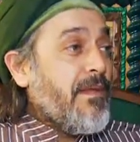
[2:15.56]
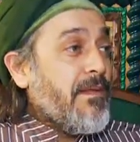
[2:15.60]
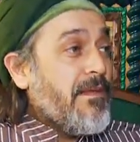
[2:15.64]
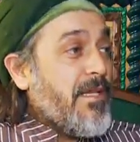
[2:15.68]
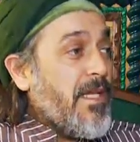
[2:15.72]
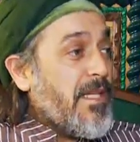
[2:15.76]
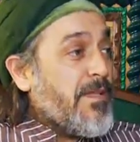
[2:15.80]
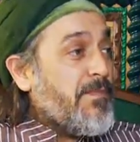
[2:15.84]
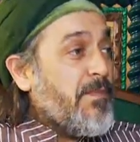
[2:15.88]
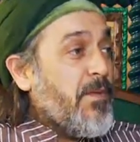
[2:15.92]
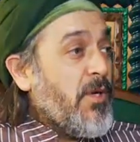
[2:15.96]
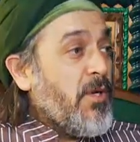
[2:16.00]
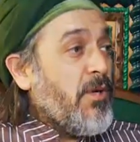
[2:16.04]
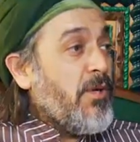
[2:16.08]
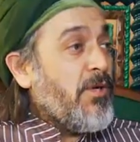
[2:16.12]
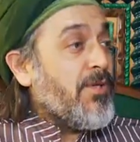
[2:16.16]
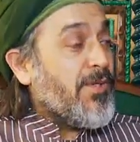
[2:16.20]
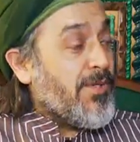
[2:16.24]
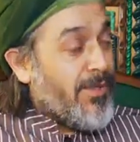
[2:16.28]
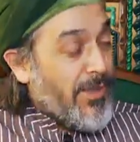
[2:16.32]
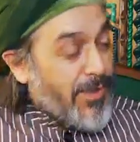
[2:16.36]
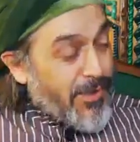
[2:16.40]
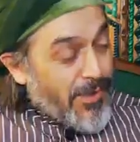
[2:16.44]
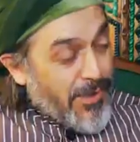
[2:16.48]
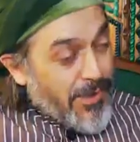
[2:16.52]
Tasbih
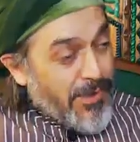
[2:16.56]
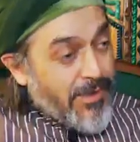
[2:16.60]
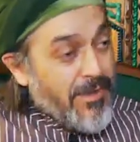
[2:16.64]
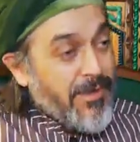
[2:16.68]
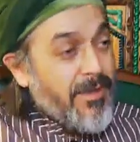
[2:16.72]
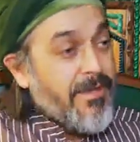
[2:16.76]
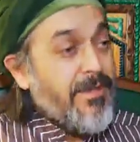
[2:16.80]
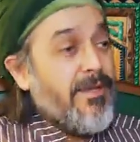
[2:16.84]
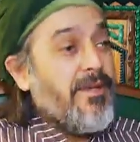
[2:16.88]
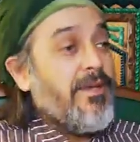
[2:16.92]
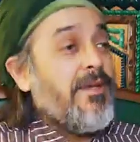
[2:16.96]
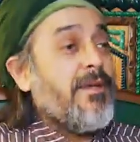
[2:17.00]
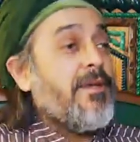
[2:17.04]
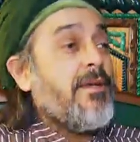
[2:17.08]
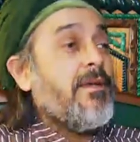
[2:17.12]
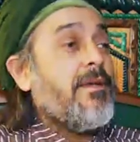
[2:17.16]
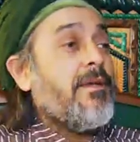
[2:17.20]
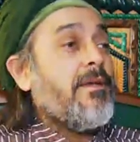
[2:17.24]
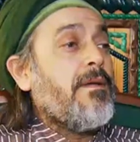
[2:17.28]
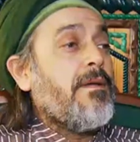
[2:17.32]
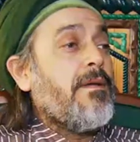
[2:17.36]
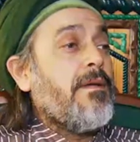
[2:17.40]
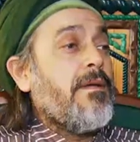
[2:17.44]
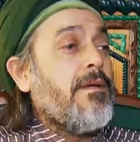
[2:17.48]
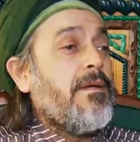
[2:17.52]
also.
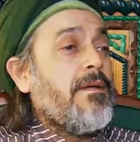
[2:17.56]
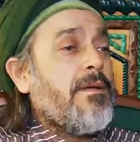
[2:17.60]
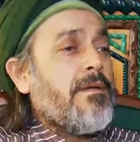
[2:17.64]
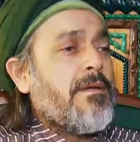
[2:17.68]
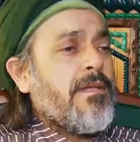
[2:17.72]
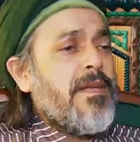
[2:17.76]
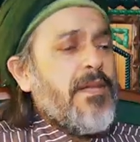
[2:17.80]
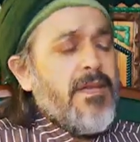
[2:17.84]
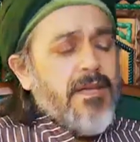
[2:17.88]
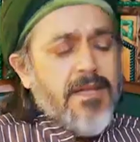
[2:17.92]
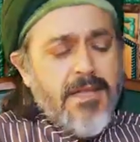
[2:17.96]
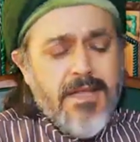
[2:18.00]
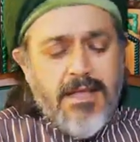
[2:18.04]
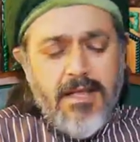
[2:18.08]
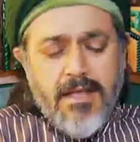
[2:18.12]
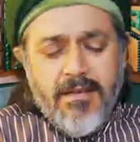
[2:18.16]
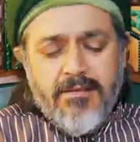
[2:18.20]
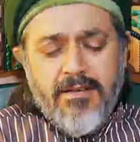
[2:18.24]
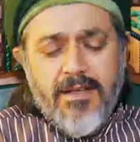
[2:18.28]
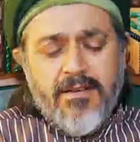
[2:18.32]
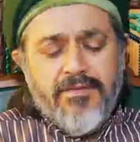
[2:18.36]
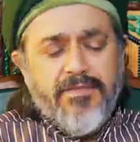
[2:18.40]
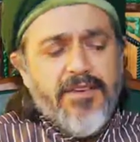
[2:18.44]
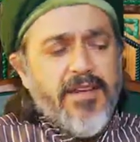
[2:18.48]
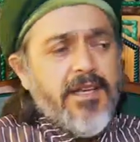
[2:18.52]

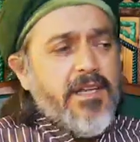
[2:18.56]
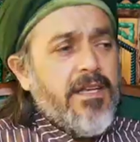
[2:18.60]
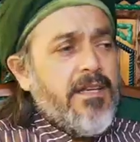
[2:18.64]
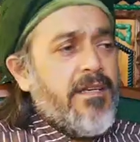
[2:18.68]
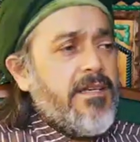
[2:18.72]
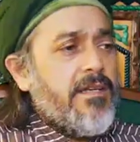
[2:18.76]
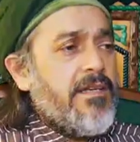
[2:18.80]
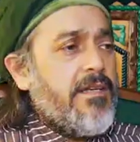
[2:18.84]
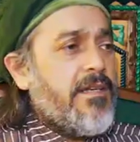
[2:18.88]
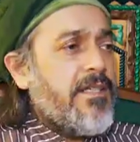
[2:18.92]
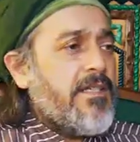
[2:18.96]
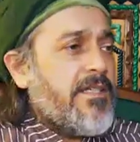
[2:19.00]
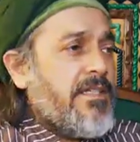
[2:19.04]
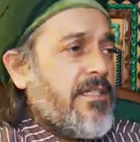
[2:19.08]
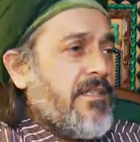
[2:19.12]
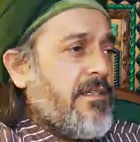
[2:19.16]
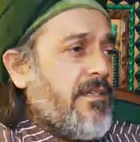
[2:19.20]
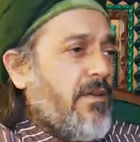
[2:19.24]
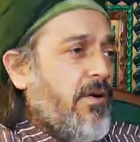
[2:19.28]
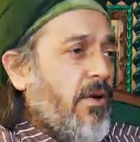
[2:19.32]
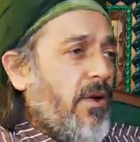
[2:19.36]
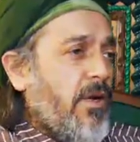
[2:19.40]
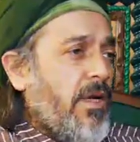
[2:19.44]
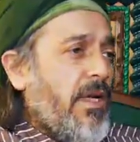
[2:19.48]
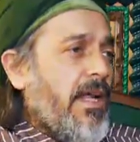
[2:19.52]
Never finish.
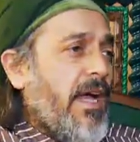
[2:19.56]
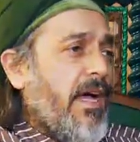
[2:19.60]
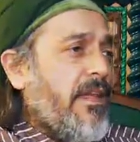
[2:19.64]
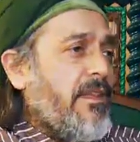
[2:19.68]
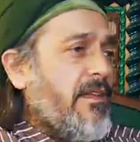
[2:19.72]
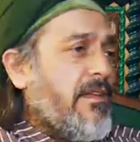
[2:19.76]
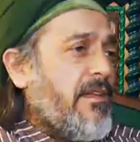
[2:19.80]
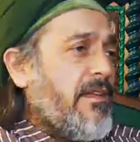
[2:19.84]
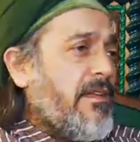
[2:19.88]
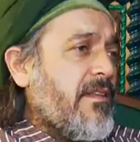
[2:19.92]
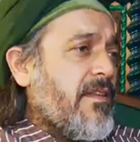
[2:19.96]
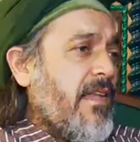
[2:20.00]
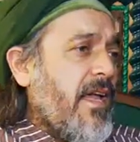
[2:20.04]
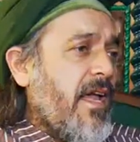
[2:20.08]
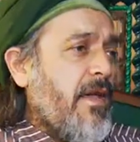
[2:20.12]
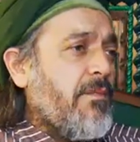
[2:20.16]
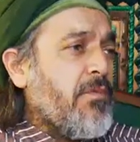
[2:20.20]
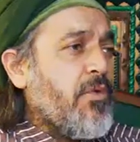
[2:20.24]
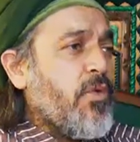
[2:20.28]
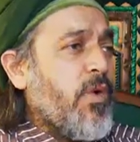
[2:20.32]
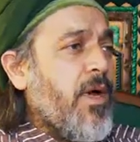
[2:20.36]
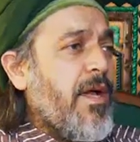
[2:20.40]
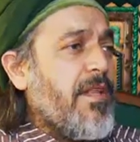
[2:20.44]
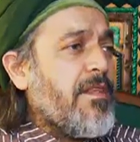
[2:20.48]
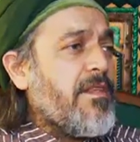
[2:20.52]
It's only 100
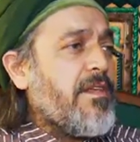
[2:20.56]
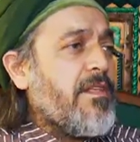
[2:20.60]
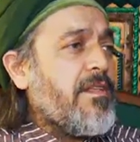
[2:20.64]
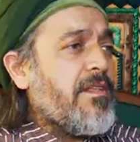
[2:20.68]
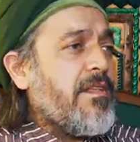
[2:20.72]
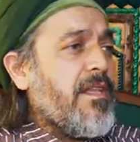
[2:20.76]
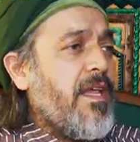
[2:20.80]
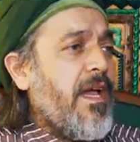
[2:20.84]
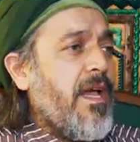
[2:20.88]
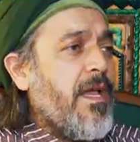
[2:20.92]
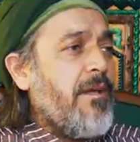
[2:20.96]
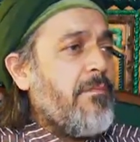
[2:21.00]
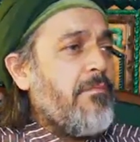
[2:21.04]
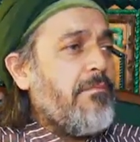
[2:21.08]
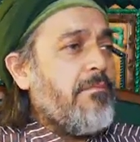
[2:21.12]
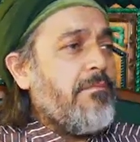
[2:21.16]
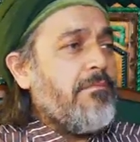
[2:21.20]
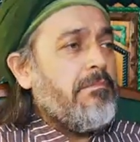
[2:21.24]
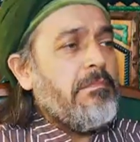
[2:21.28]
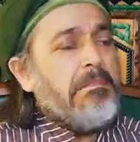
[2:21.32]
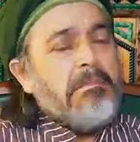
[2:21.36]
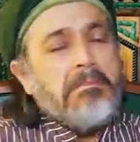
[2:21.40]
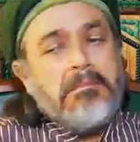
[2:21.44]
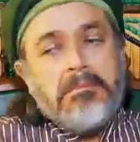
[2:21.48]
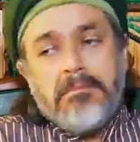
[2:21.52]
times, 200 times.
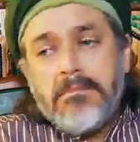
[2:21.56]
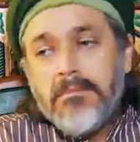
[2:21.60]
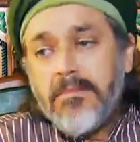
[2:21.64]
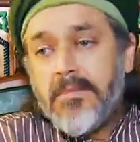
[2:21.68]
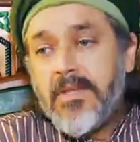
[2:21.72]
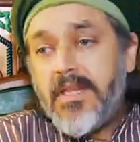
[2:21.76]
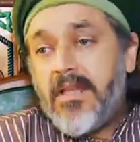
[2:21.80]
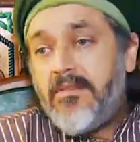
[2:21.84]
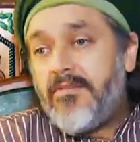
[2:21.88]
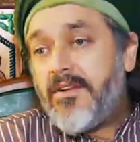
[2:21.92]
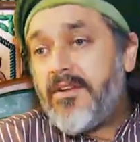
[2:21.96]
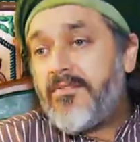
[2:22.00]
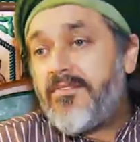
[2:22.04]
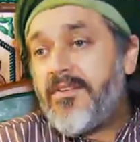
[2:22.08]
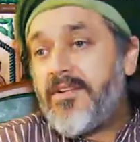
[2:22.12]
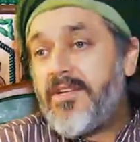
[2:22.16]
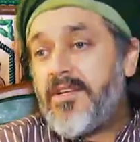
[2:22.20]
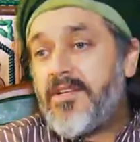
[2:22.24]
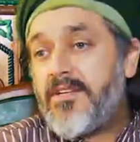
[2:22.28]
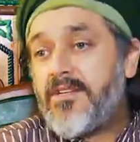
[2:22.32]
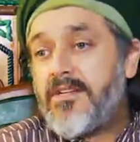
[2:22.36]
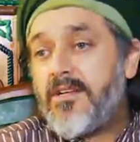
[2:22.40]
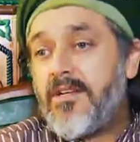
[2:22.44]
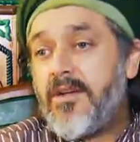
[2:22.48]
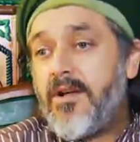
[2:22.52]
Never
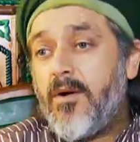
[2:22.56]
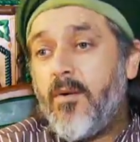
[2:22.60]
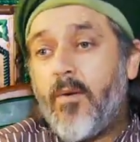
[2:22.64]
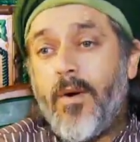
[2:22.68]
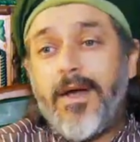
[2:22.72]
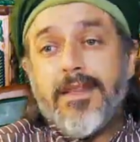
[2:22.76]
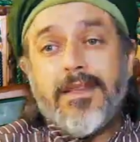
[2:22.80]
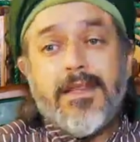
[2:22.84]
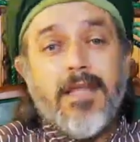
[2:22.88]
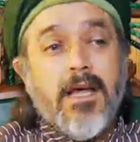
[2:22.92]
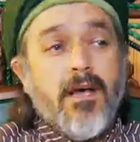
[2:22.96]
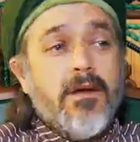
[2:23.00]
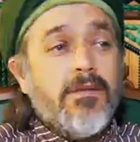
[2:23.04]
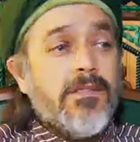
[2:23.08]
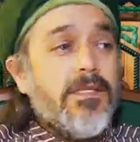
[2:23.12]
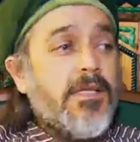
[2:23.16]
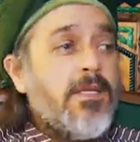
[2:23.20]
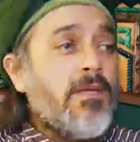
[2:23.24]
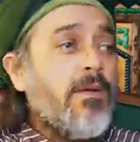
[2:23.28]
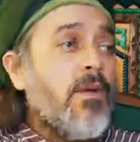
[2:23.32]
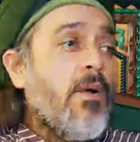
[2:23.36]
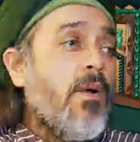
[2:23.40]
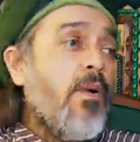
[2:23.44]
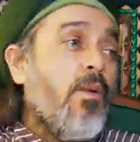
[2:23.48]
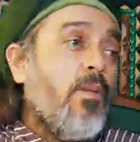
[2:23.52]
finish.
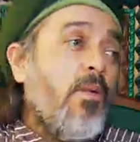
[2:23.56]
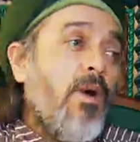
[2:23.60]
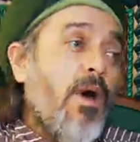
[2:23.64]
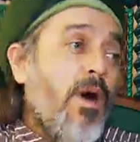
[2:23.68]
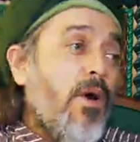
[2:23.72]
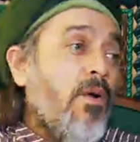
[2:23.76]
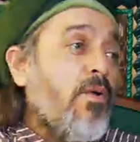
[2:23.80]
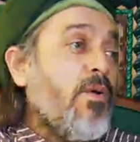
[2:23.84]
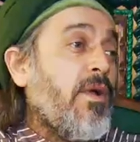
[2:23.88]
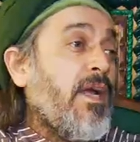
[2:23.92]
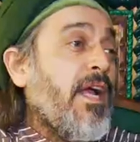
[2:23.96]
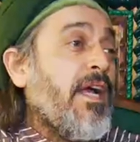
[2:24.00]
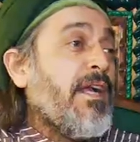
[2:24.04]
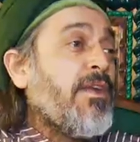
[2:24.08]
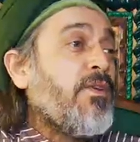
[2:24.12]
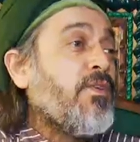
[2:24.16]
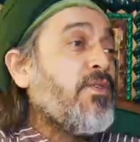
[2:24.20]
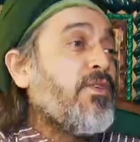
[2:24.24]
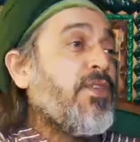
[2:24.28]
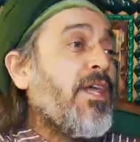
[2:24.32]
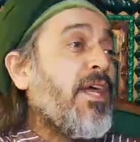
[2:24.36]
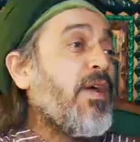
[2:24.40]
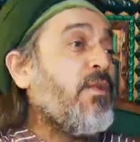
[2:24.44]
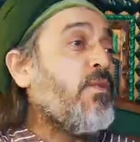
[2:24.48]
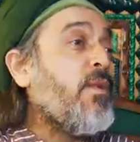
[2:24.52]
1,000. Wow, like you
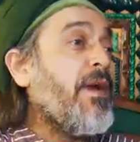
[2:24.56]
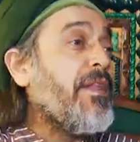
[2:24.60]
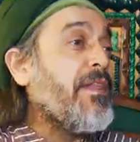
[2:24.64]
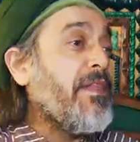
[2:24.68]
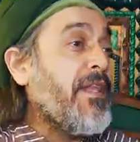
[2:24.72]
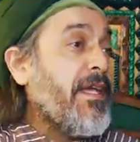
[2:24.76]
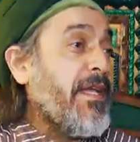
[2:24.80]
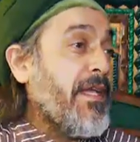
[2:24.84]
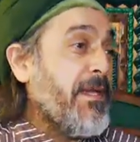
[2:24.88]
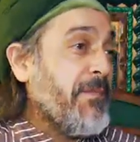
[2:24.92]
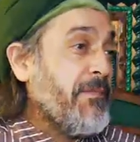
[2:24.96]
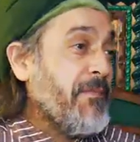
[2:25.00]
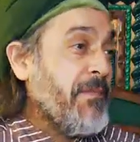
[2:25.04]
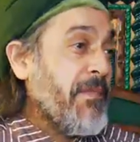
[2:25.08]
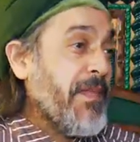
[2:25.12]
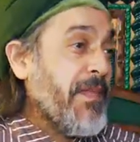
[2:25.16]
take one day.